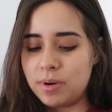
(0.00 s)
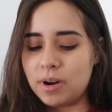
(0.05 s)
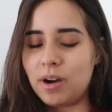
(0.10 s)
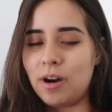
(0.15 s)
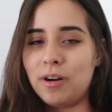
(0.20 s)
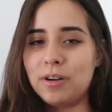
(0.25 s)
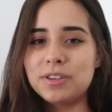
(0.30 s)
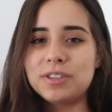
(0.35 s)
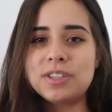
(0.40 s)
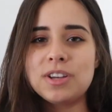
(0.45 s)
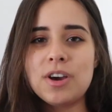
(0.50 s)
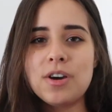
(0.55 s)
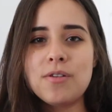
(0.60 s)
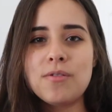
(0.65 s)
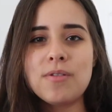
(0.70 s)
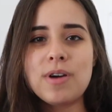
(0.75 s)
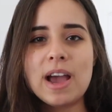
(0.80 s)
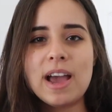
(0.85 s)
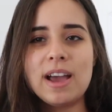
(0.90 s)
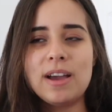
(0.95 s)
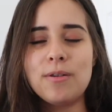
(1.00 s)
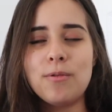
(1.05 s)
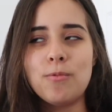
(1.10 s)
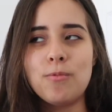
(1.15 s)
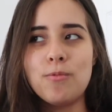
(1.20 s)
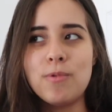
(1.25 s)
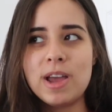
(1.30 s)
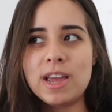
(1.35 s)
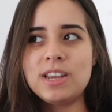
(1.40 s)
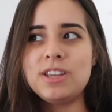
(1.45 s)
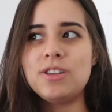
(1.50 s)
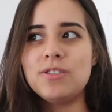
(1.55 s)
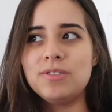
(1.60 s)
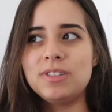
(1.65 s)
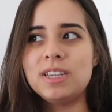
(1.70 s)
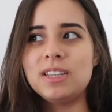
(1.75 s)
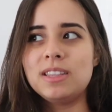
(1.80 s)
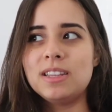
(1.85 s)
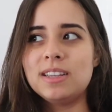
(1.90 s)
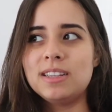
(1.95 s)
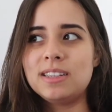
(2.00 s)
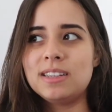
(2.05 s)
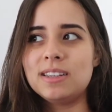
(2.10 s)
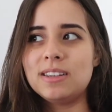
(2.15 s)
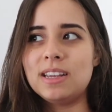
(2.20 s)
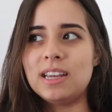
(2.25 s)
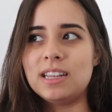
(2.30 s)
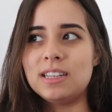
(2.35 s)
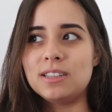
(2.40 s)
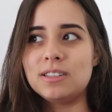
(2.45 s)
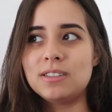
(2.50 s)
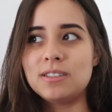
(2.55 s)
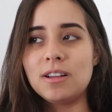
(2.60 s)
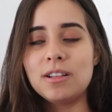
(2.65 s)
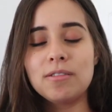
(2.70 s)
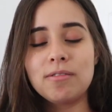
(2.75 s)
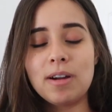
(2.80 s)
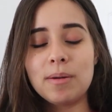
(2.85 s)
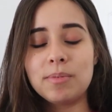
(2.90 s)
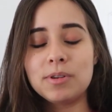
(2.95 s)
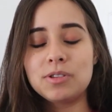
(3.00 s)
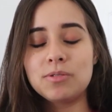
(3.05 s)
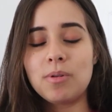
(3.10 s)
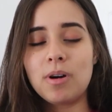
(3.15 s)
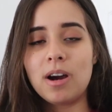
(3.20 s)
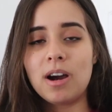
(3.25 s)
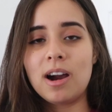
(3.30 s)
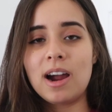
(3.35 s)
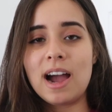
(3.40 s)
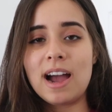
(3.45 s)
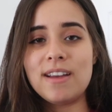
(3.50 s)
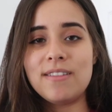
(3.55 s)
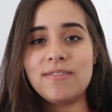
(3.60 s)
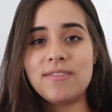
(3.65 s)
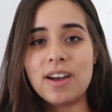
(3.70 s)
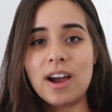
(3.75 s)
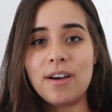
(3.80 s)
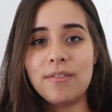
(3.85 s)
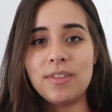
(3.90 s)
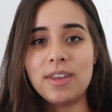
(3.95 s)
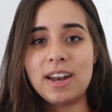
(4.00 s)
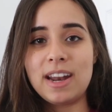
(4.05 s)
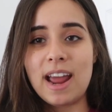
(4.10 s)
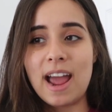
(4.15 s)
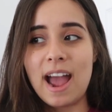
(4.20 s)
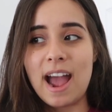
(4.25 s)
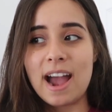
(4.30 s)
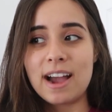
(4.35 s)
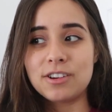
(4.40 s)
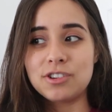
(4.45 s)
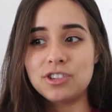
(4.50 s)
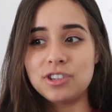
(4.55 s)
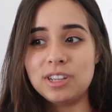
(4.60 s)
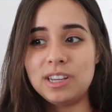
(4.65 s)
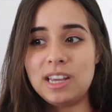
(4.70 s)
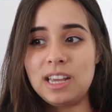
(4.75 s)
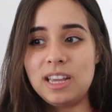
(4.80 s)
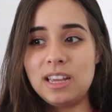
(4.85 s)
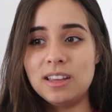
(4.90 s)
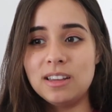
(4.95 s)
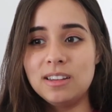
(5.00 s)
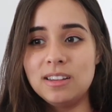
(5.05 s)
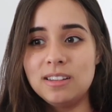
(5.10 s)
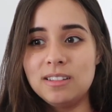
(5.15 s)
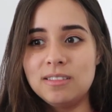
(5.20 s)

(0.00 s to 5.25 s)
but also when using this in solo repertoire, I found that it actually